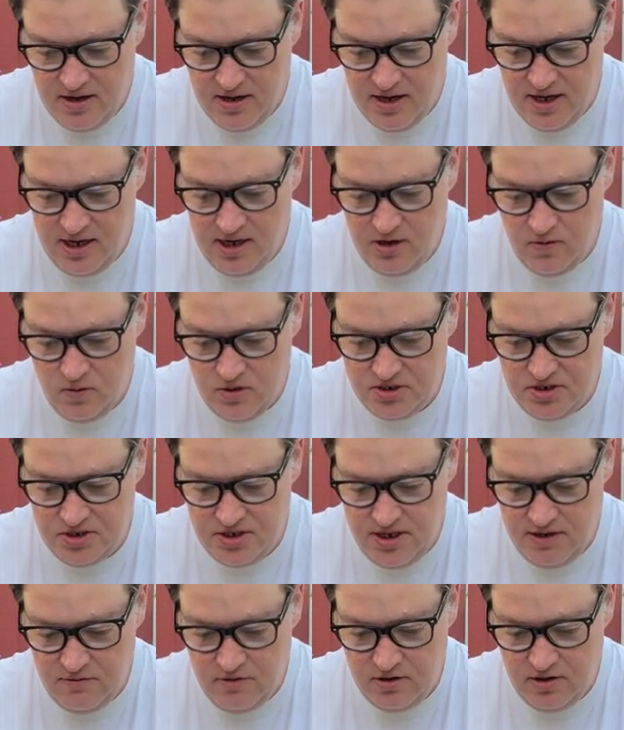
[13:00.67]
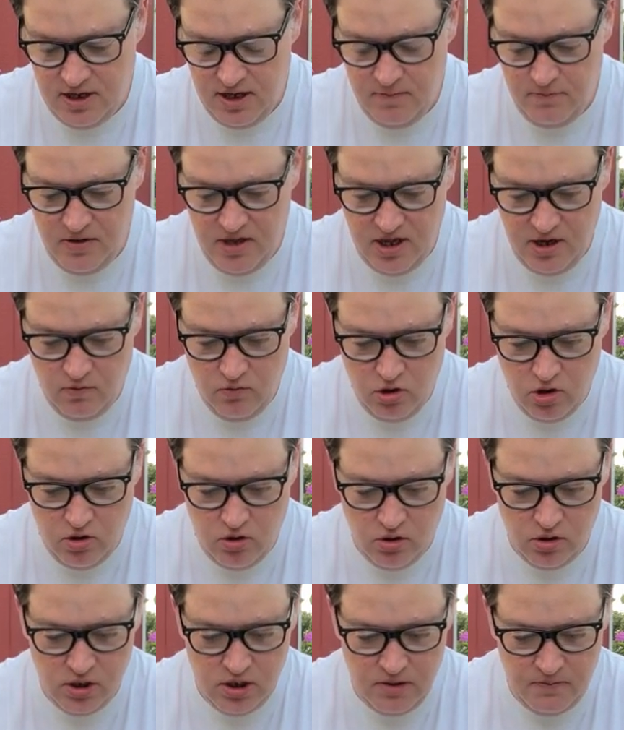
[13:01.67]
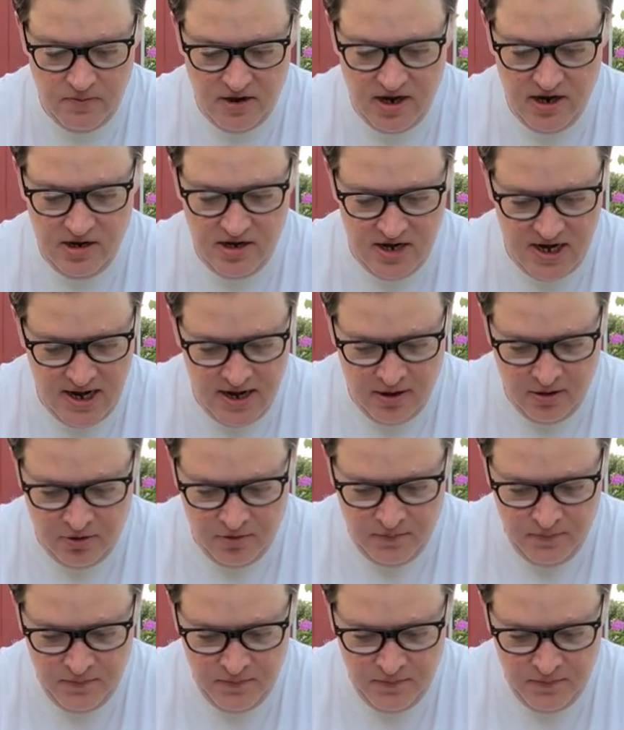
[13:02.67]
Hank was secretly being recorded by Dale,